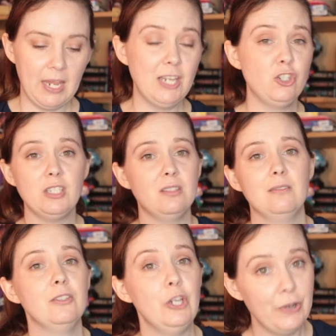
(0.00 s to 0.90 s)
is just
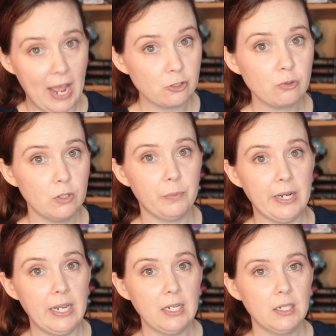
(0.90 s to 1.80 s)
your natural
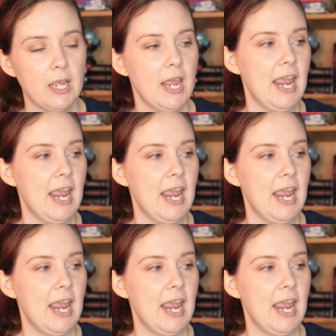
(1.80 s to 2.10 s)
reading.